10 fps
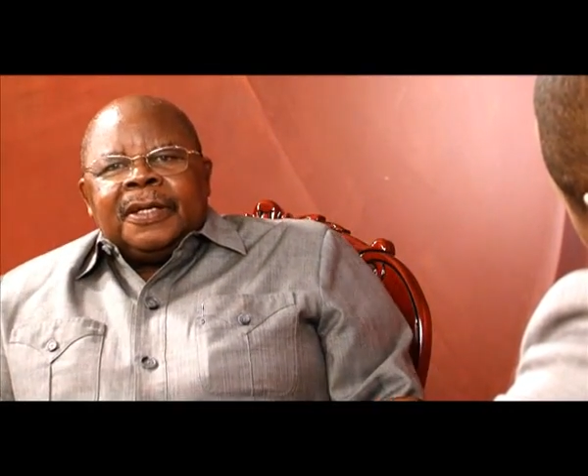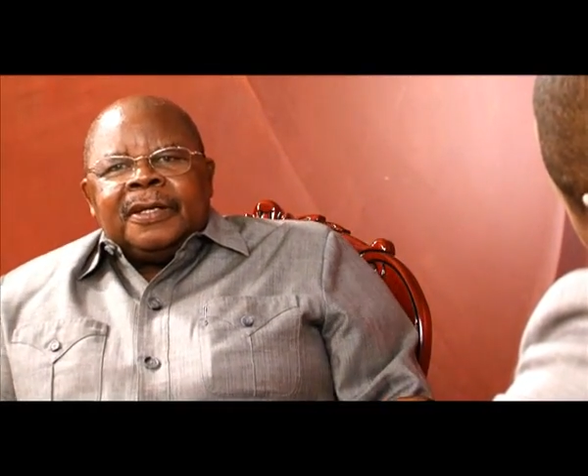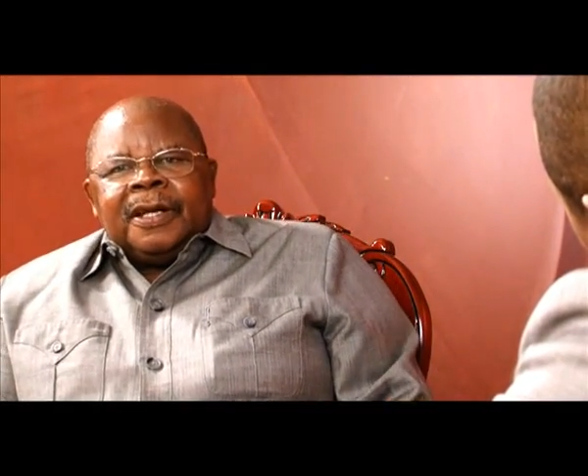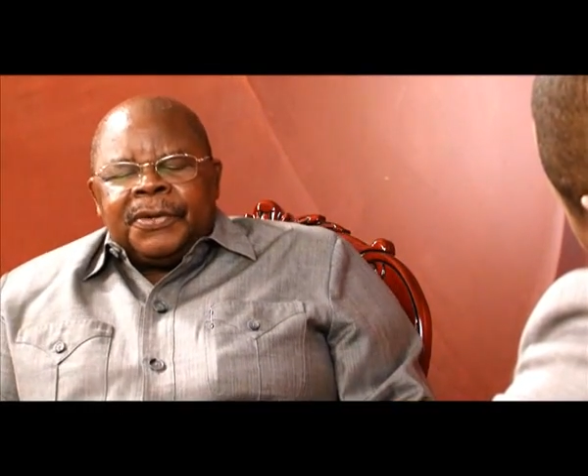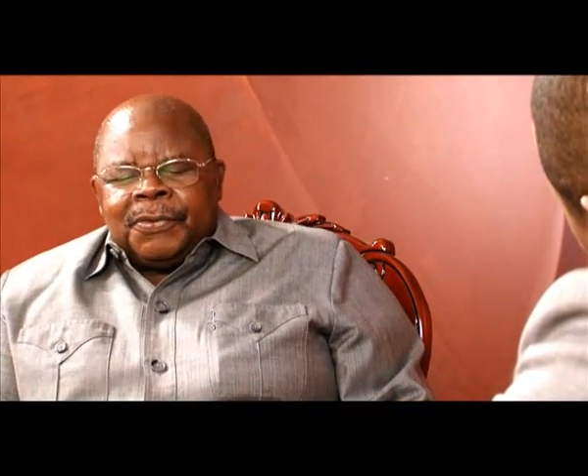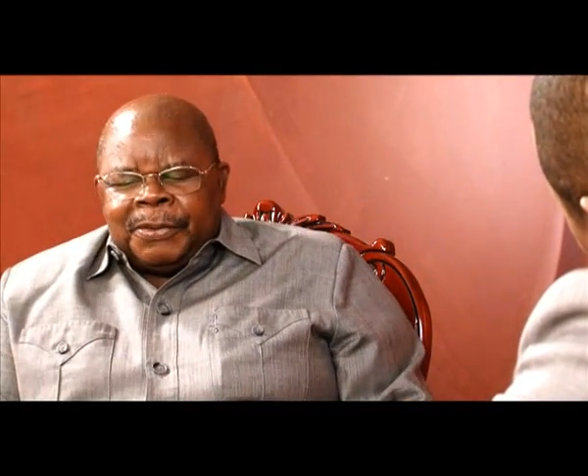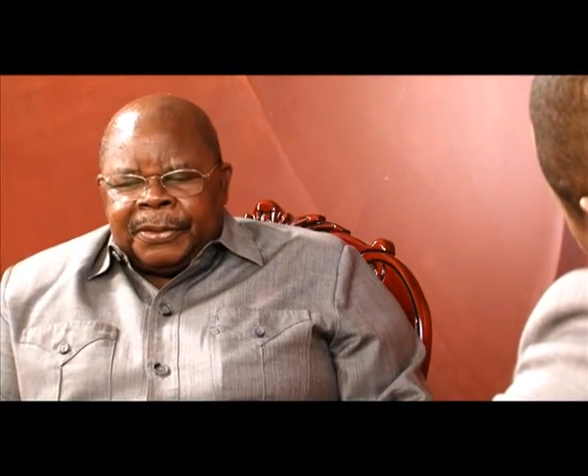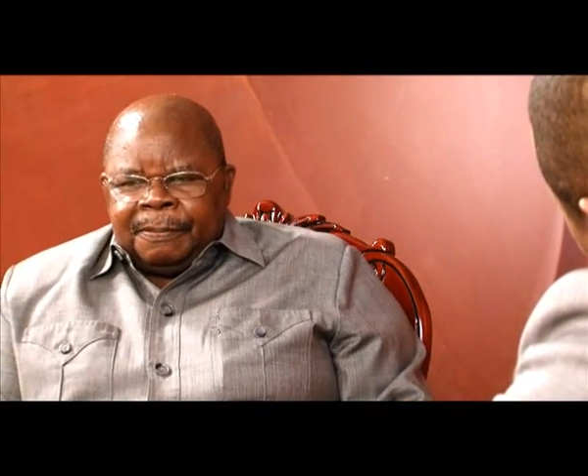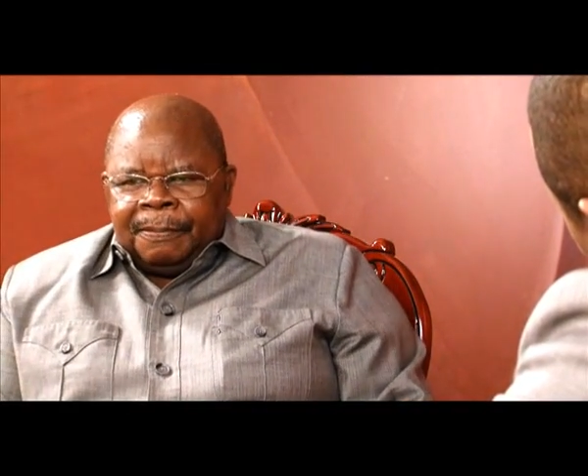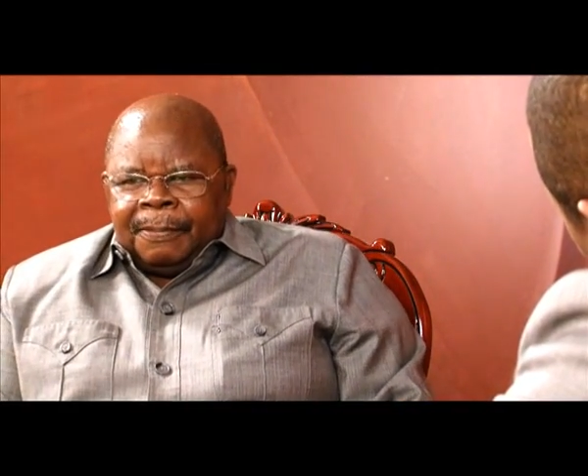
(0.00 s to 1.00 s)
Nairobi
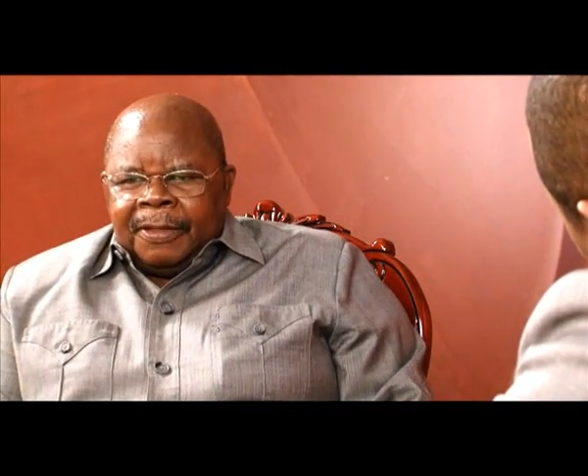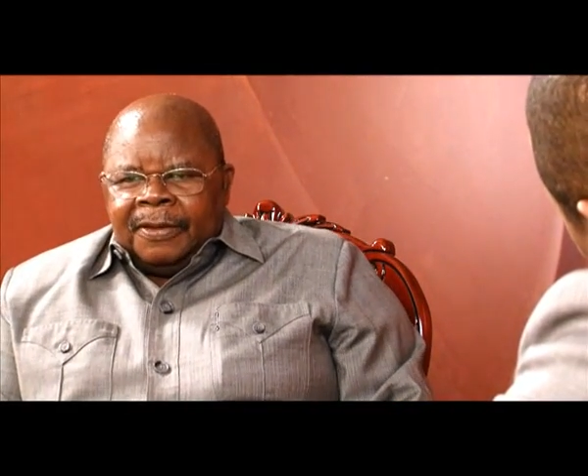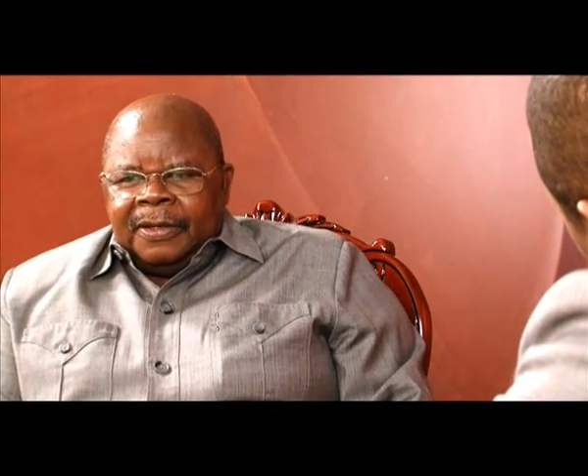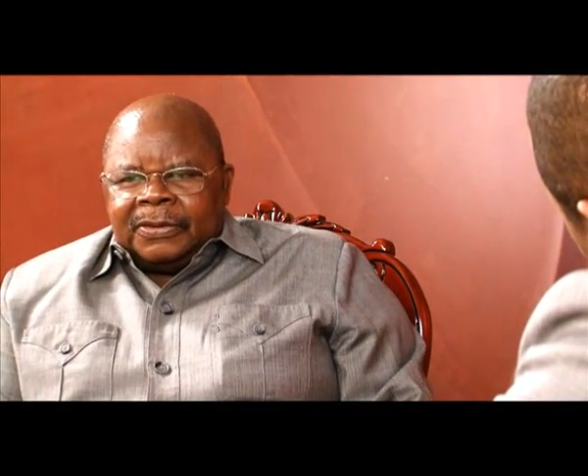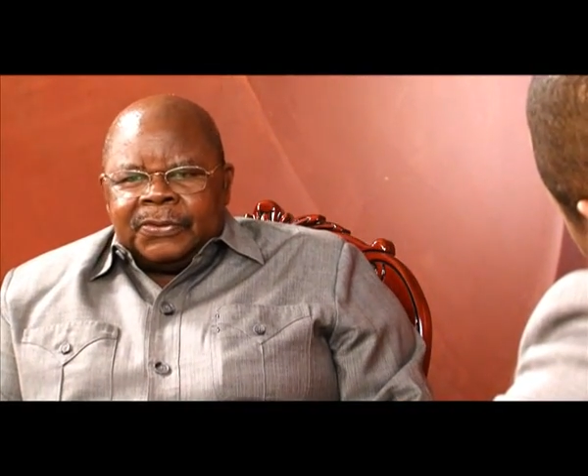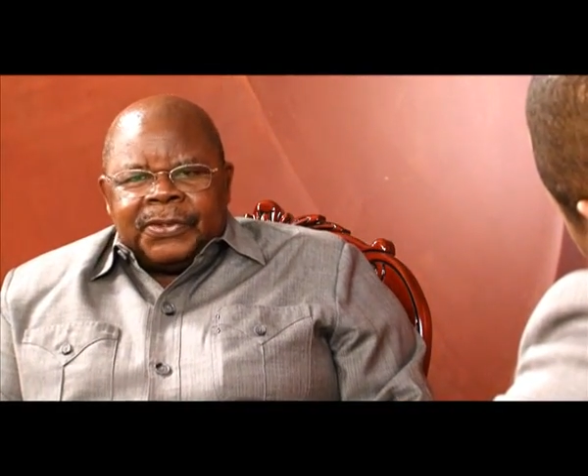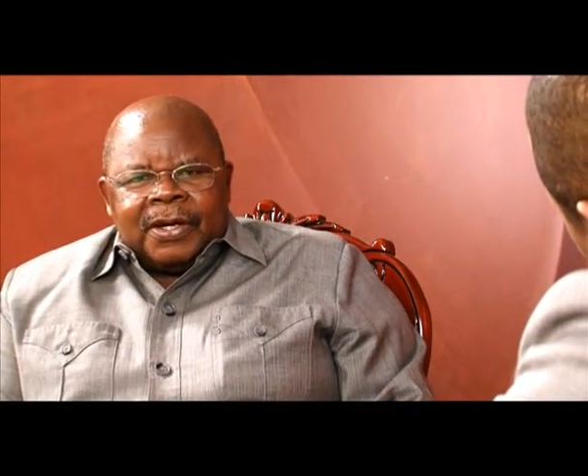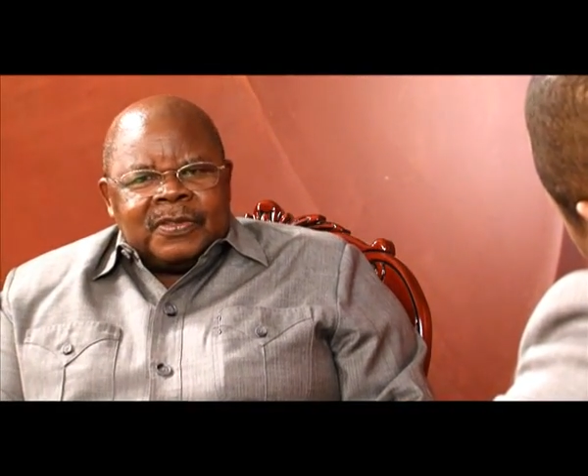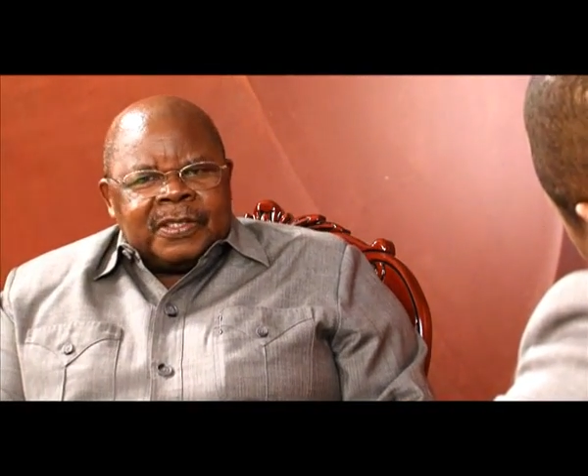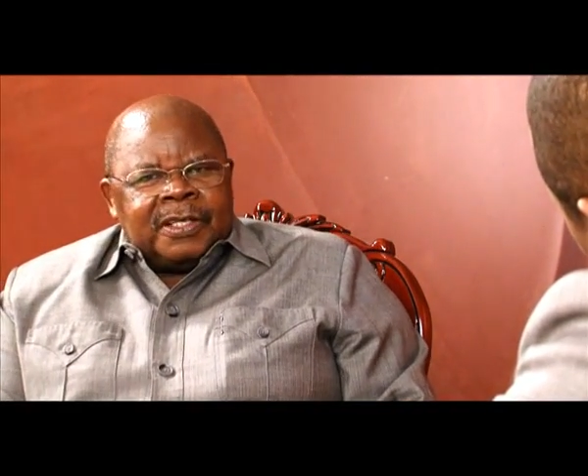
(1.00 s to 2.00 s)
in
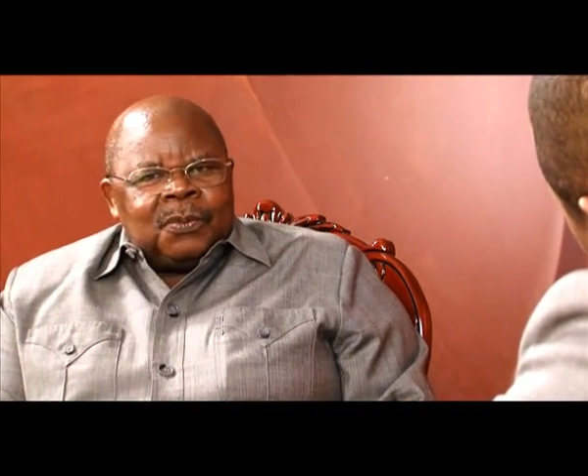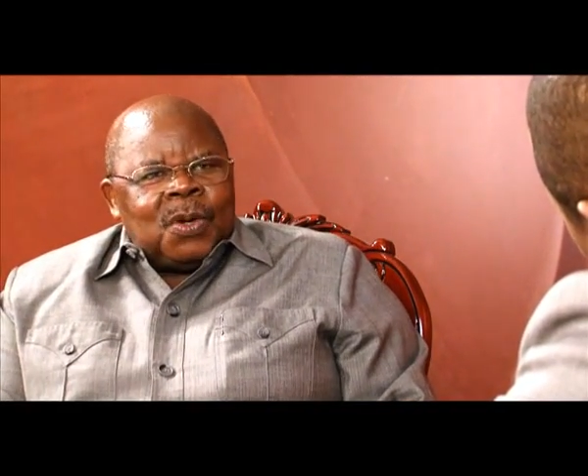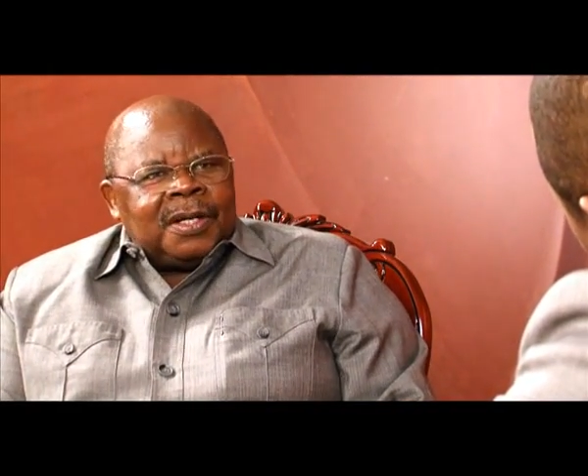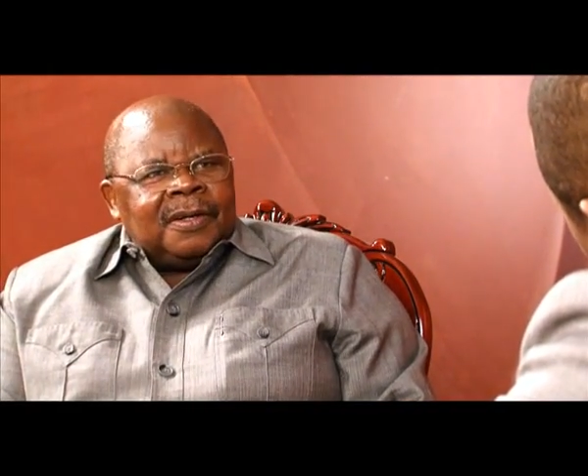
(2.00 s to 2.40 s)
2001.